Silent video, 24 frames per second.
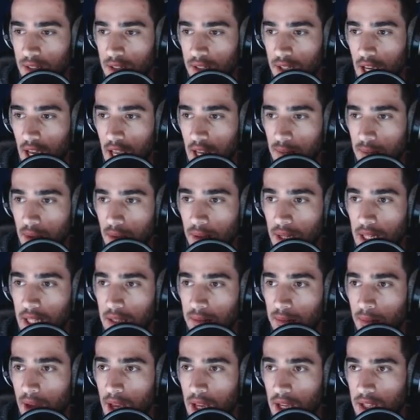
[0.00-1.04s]
and maybe
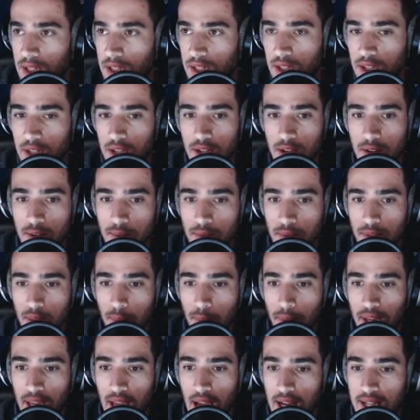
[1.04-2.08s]
it makes the
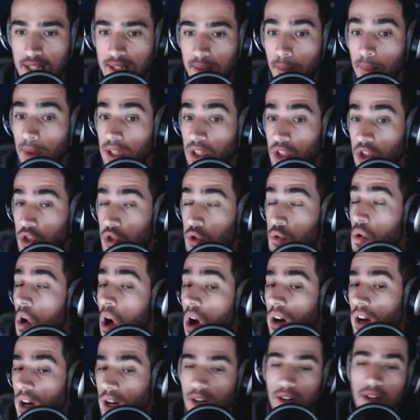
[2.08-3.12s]
pickaxe much
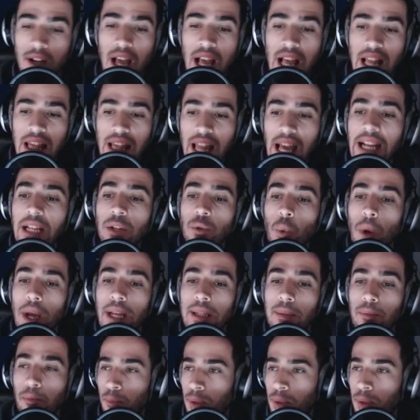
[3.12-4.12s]
stronger. Lightweight